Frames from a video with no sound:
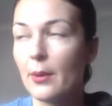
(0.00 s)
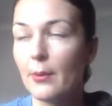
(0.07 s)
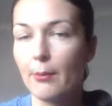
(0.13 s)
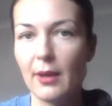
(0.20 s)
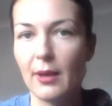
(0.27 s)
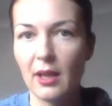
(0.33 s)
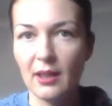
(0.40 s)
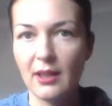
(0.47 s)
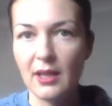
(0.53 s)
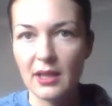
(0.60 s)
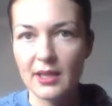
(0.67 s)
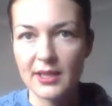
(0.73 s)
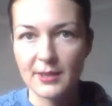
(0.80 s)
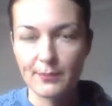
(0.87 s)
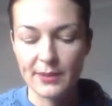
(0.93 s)
builder
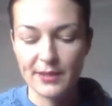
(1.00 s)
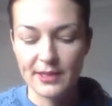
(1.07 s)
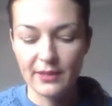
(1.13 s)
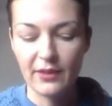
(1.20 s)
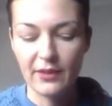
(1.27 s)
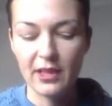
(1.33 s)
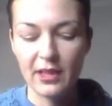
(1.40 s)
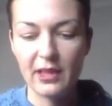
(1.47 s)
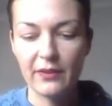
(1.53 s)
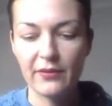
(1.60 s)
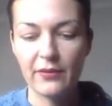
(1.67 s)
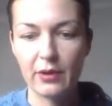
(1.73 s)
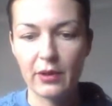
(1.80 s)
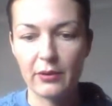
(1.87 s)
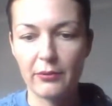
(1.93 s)
specifically
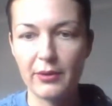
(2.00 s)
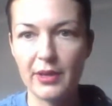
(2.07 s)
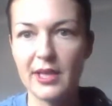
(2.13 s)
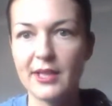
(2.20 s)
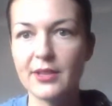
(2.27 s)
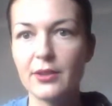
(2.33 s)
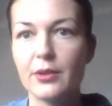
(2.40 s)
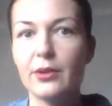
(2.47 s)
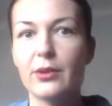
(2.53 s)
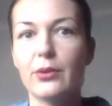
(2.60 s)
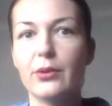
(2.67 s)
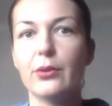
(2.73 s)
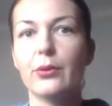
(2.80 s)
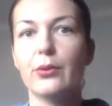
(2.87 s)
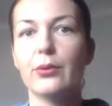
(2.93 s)
for a reason
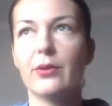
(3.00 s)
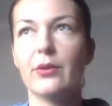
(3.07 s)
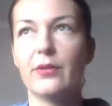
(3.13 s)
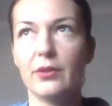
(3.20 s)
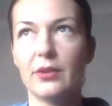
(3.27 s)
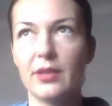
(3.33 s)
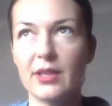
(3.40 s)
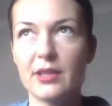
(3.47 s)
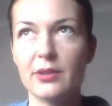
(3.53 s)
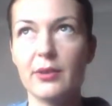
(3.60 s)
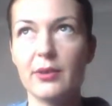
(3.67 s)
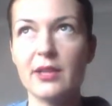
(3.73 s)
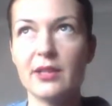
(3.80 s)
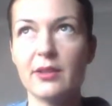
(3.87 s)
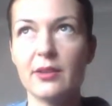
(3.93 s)
to, for this
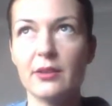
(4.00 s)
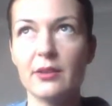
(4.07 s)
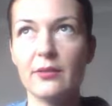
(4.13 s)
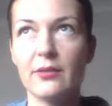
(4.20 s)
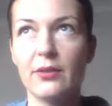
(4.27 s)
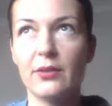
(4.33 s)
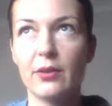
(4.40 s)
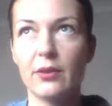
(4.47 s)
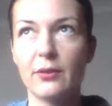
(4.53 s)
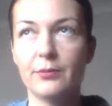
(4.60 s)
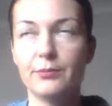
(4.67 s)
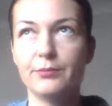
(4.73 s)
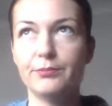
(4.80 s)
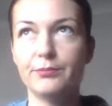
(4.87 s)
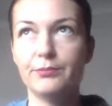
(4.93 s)
reason, for,
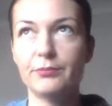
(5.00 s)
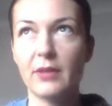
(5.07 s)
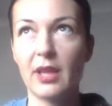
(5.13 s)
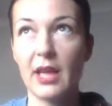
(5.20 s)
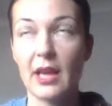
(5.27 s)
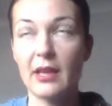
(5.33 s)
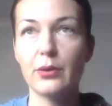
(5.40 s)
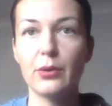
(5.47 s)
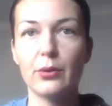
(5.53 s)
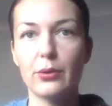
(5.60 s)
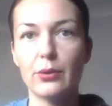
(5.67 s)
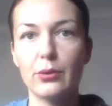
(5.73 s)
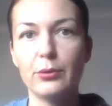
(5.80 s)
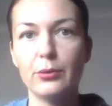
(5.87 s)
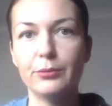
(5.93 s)
um, yeah,
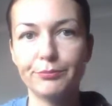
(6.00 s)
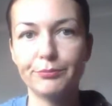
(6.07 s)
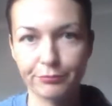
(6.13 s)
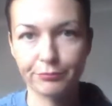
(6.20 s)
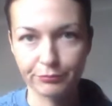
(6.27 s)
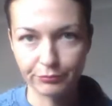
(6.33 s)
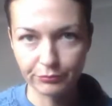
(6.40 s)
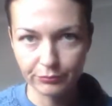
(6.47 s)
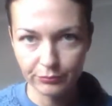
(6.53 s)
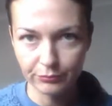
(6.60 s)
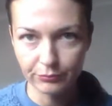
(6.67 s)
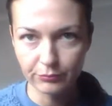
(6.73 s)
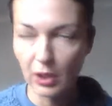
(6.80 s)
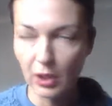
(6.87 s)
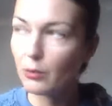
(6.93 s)
to,
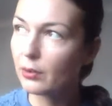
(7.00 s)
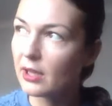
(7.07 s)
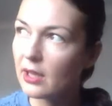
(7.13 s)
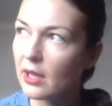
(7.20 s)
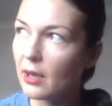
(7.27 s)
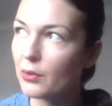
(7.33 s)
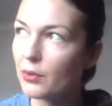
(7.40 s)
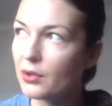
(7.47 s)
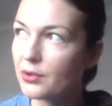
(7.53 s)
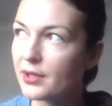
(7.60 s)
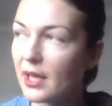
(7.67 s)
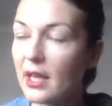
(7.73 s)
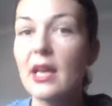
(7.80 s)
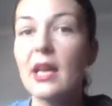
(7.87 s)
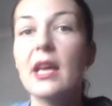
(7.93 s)
what did I want to
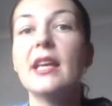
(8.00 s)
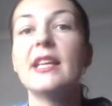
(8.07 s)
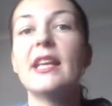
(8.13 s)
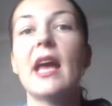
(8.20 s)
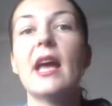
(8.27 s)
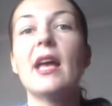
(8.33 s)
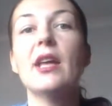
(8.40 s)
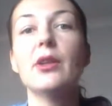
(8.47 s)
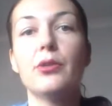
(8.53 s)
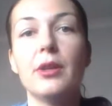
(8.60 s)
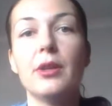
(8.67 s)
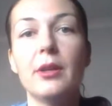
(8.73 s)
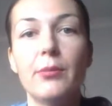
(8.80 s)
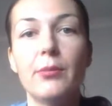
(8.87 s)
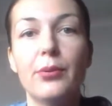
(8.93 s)
say? Yeah, to
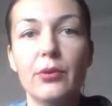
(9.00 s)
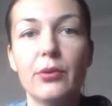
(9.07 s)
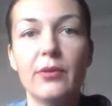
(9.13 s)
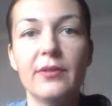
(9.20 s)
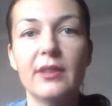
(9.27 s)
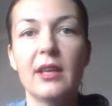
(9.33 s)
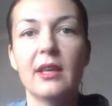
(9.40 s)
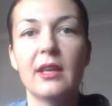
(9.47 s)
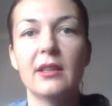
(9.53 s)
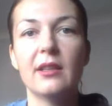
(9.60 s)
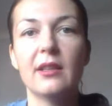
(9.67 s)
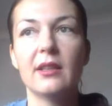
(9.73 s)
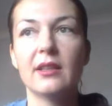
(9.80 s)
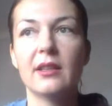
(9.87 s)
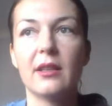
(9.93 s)
improve the,
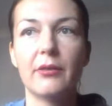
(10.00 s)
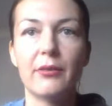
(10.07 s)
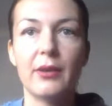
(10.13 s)
the,